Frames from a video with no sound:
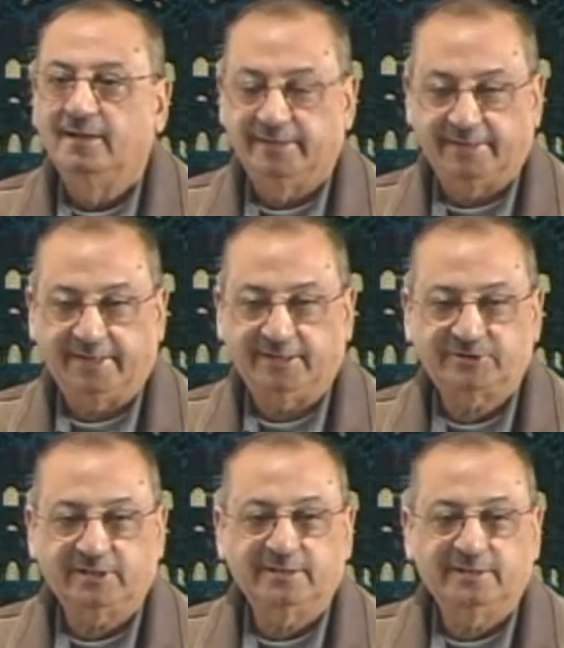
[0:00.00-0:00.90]

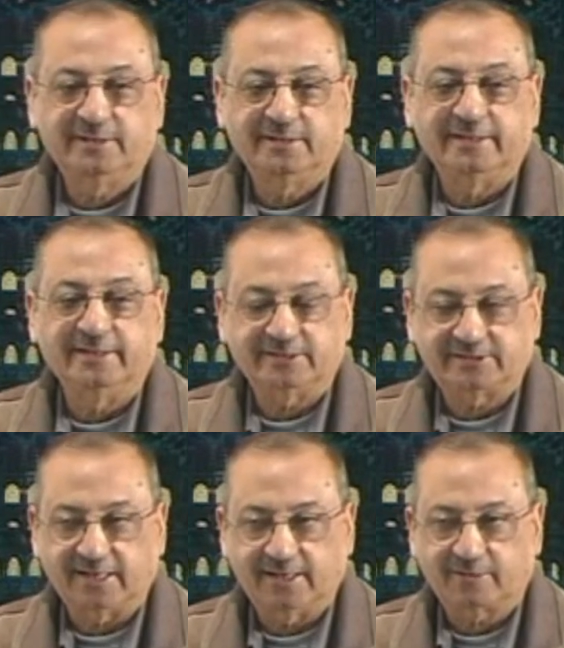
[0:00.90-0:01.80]
negation in
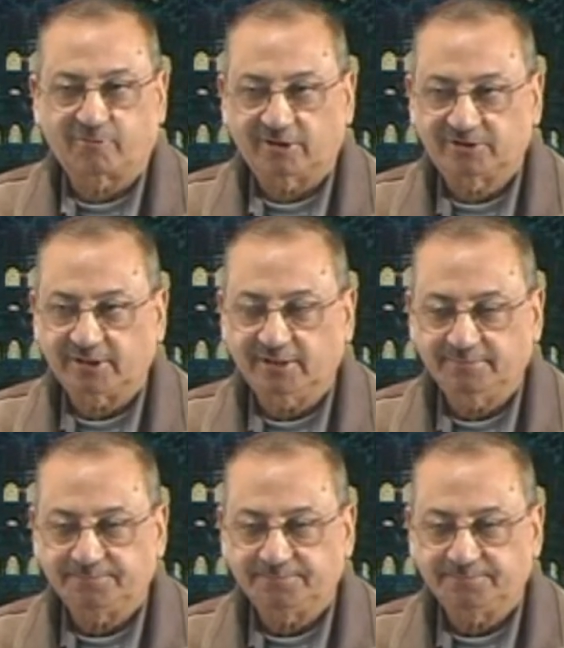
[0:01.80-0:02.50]
the question.